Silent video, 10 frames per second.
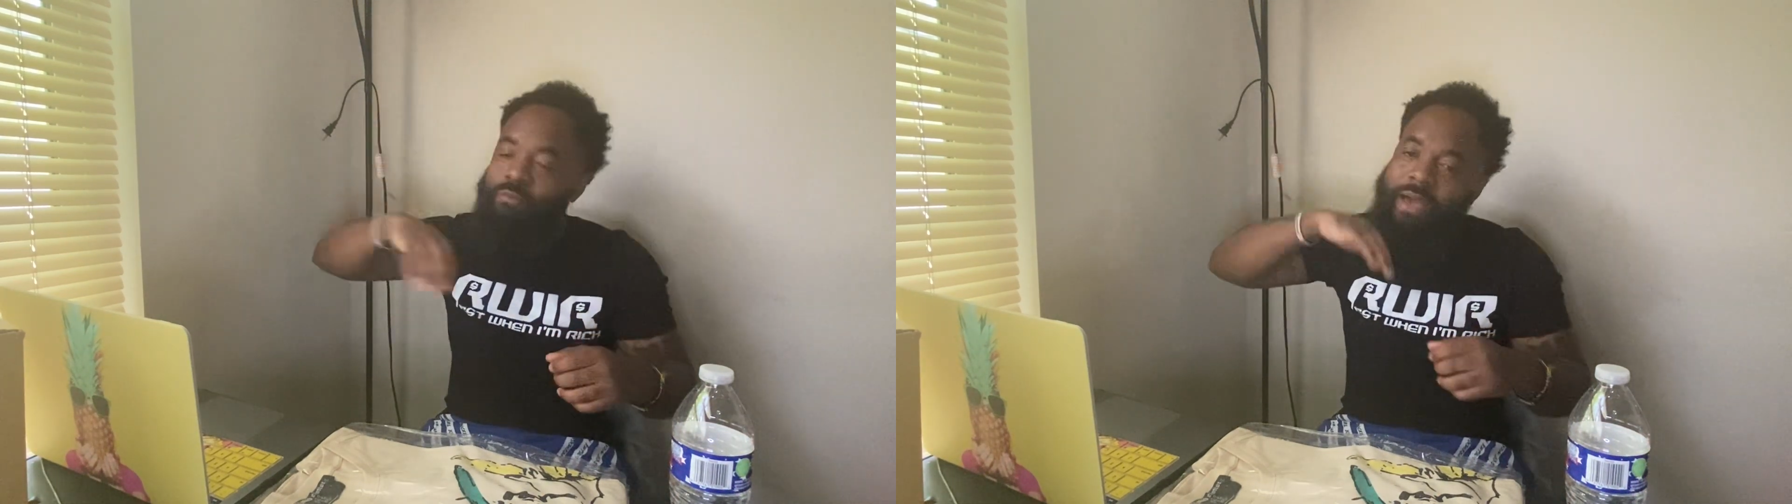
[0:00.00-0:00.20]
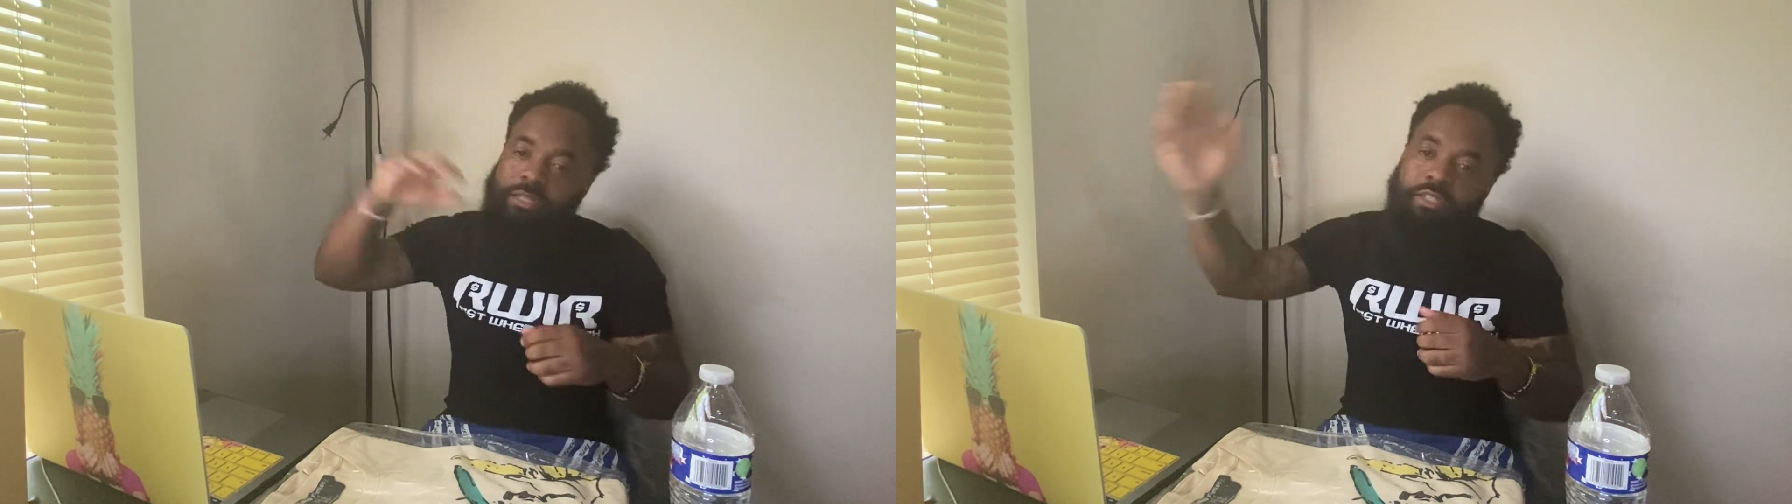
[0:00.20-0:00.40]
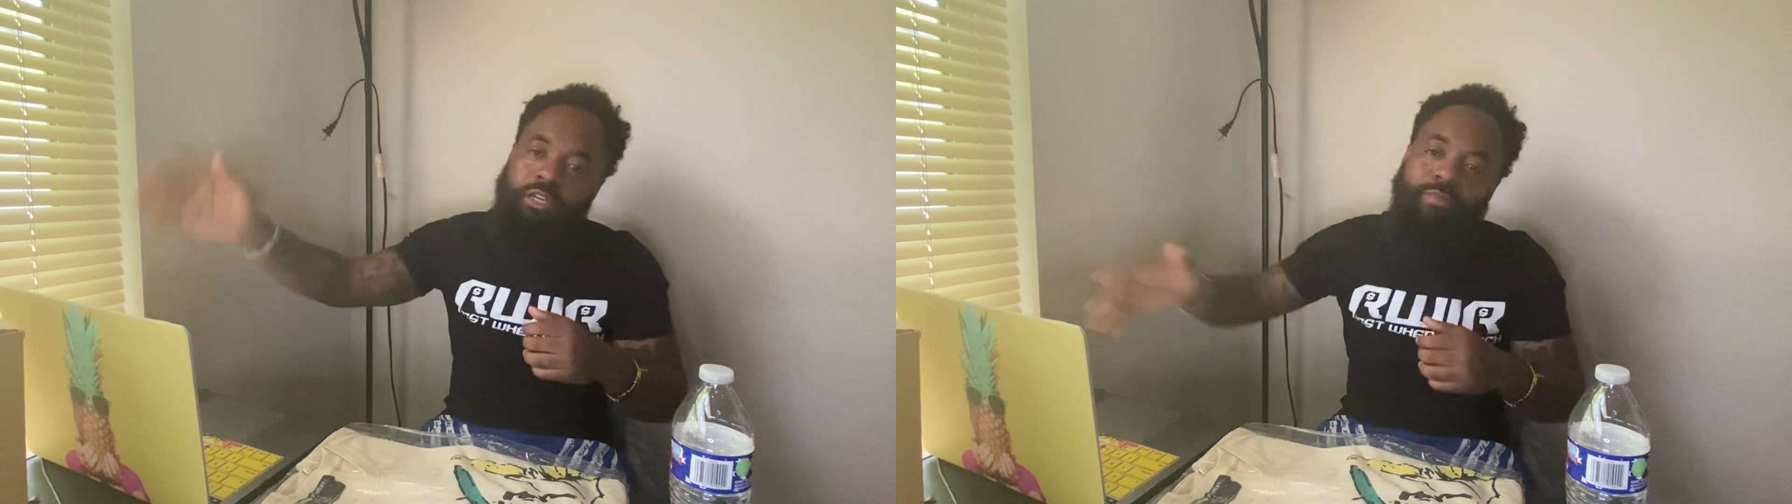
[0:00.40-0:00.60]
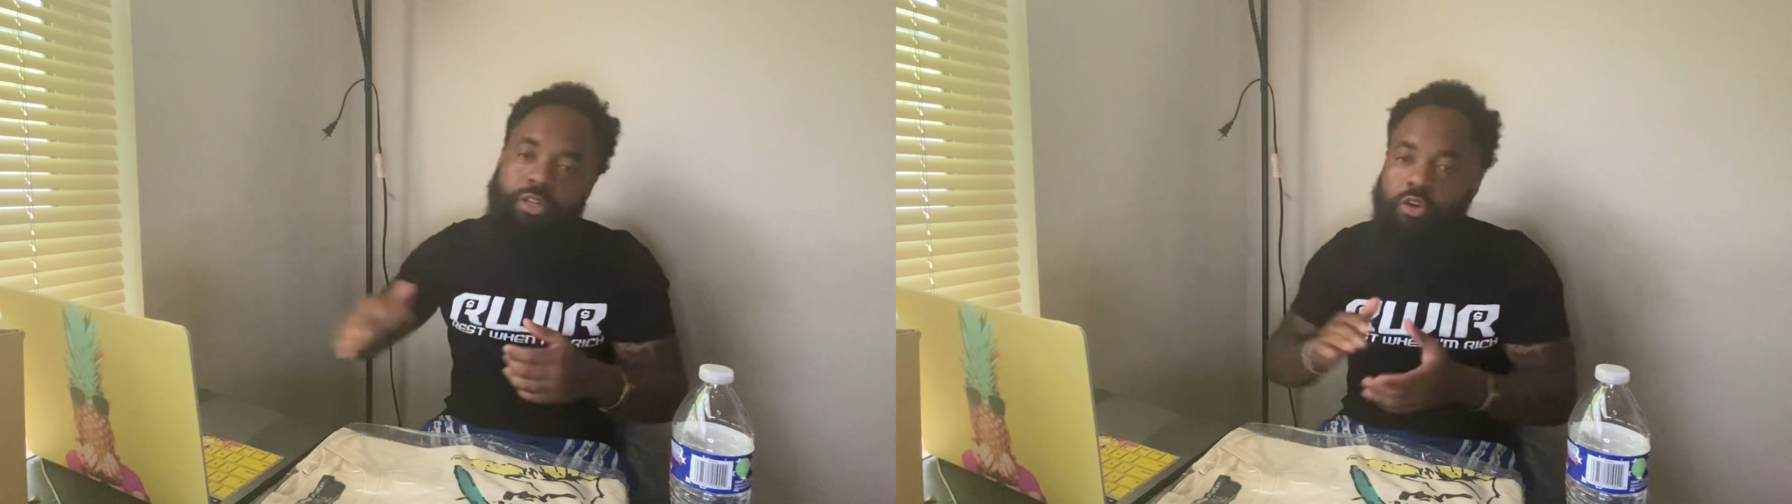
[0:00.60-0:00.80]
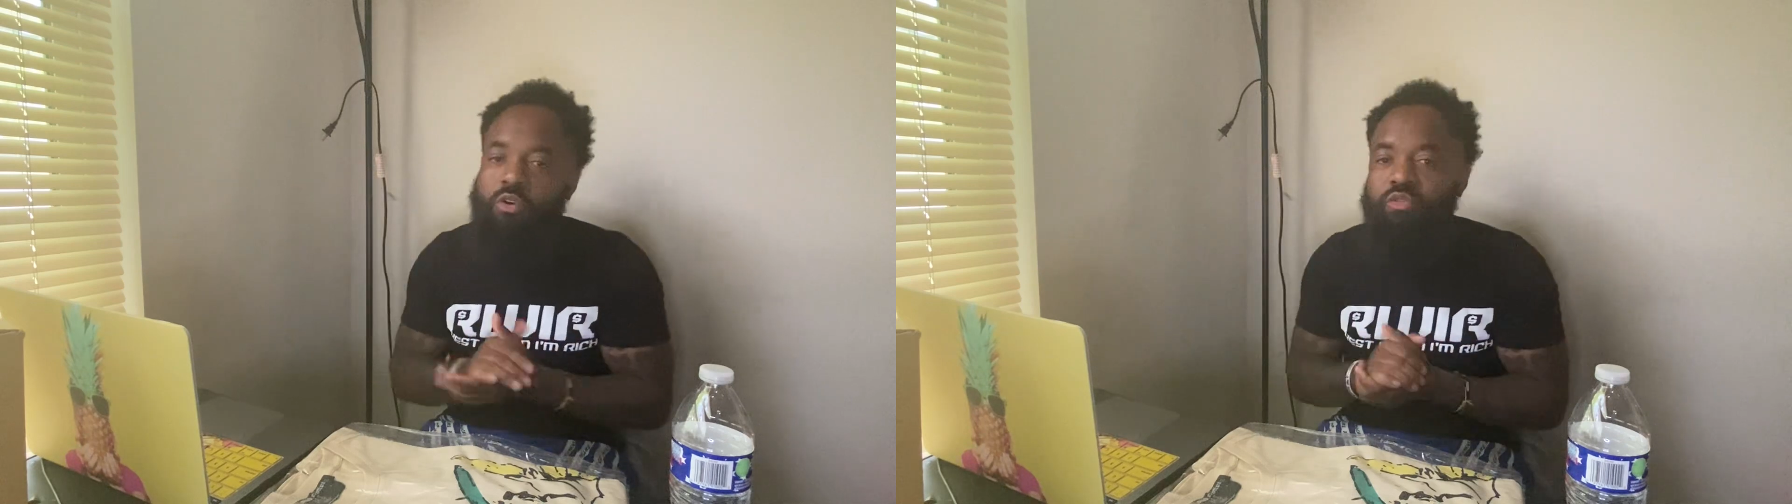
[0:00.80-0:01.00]
back to some of the
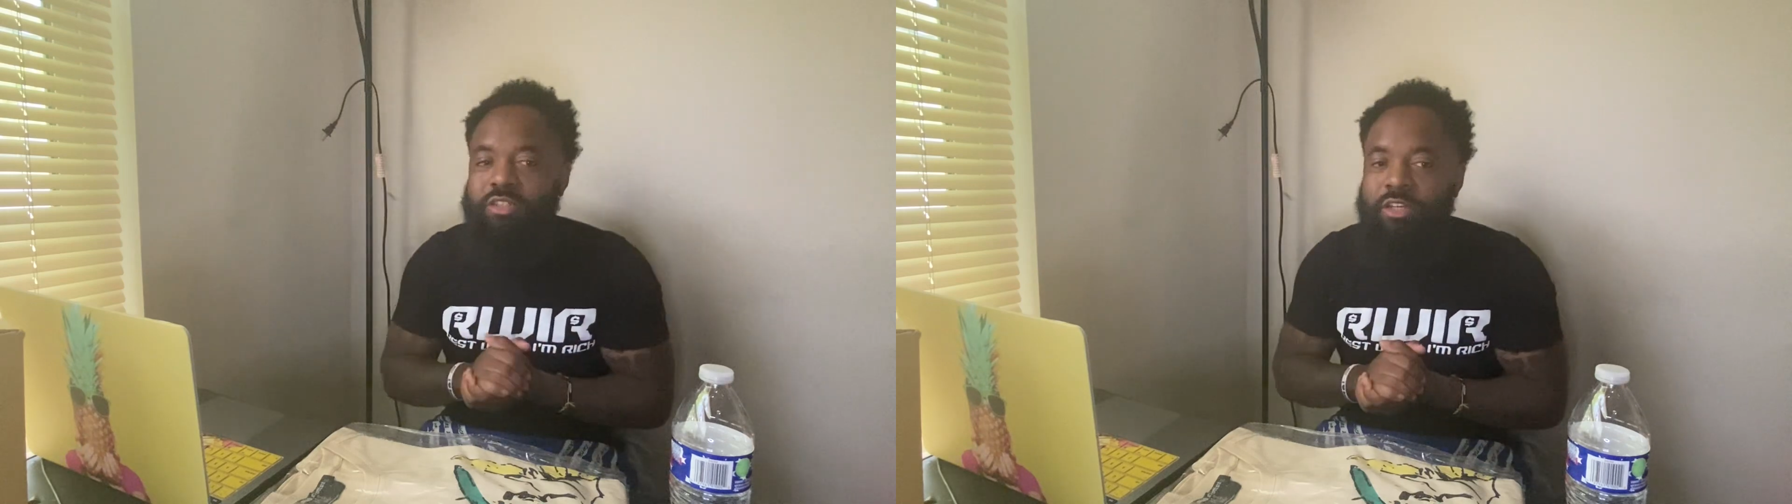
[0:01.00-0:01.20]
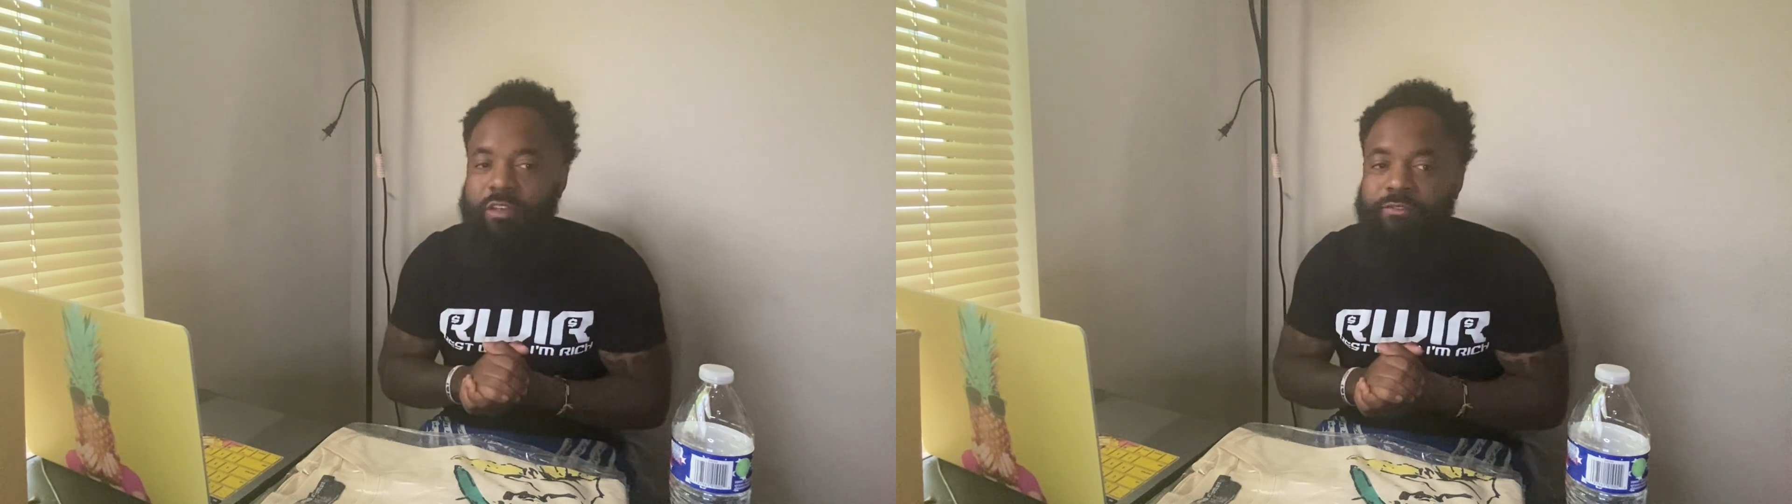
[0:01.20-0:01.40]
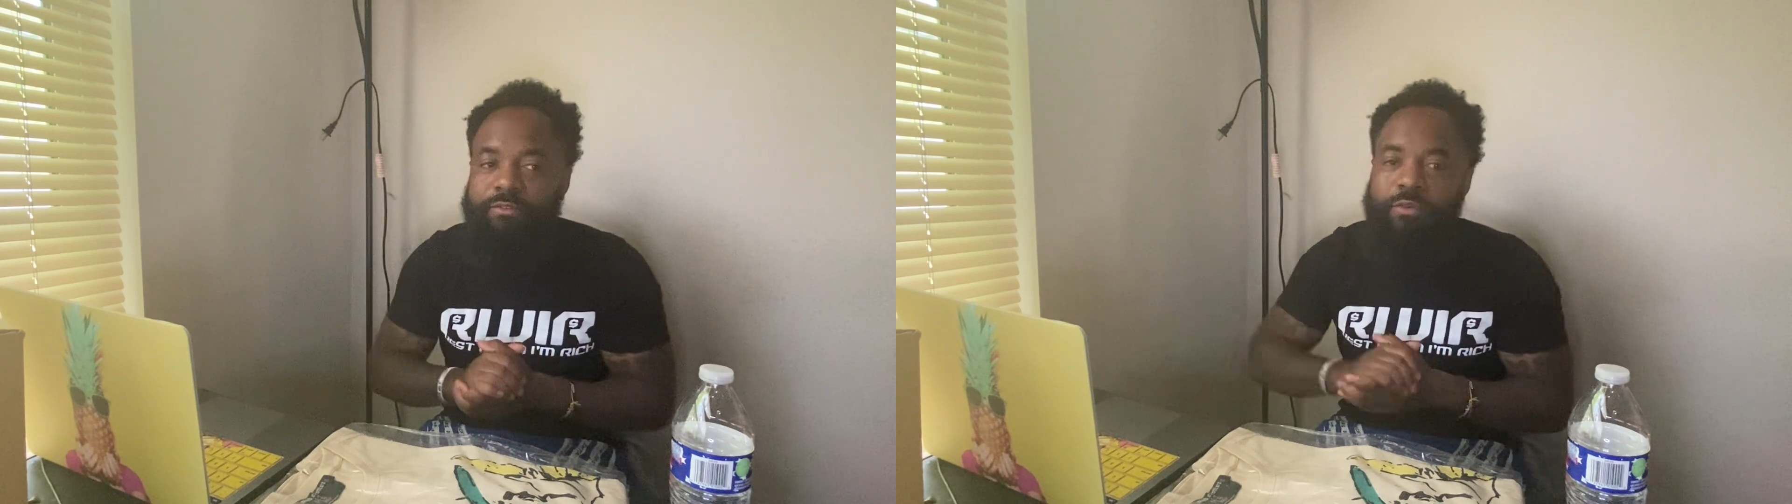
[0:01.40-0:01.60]
old stuff.